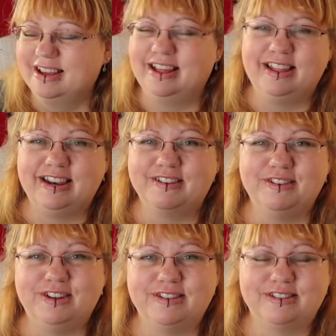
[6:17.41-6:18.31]
And then he got
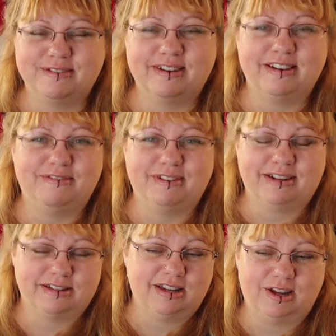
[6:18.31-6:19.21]
used to it and he
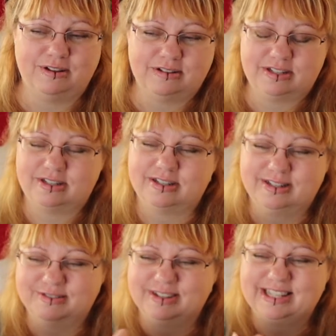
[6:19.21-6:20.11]
realized, no, she's just
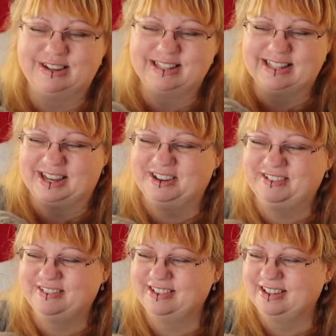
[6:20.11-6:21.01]
talking to herself.
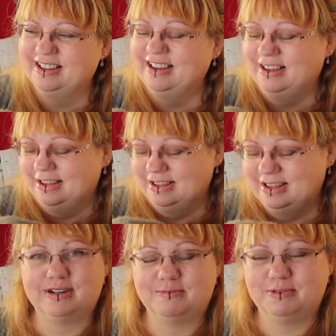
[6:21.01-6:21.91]

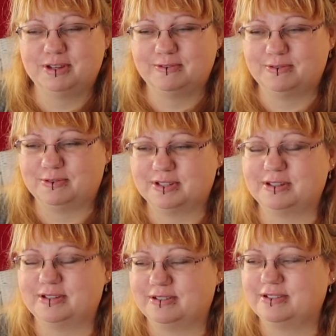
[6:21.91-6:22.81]
I'm looking forward
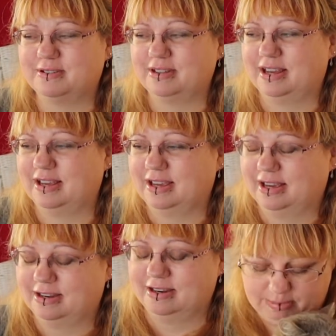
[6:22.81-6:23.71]
to doing that
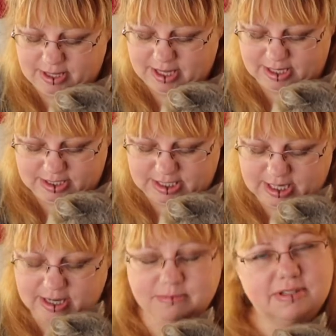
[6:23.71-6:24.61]
again. But yeah, she
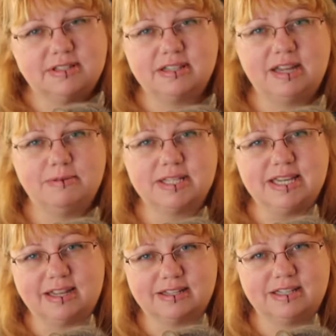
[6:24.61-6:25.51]
comes and sleeps
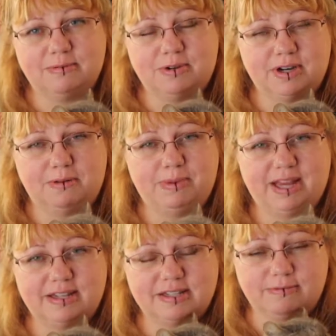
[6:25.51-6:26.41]
next to him on our
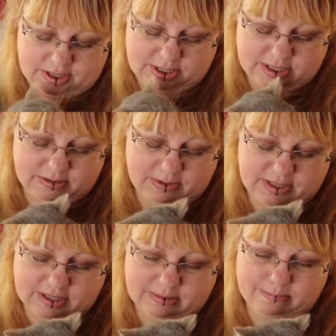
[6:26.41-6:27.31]
bed. So she's the one
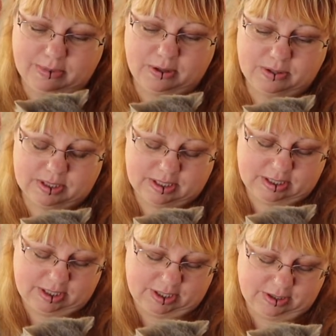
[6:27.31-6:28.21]
that's most
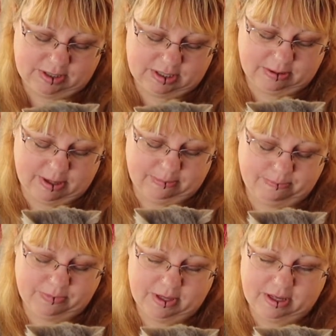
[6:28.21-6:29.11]
used to
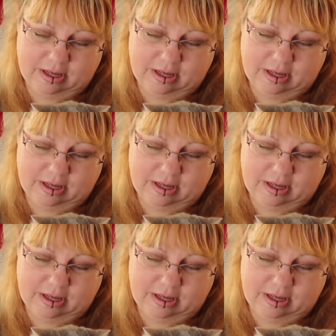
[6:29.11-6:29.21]
him.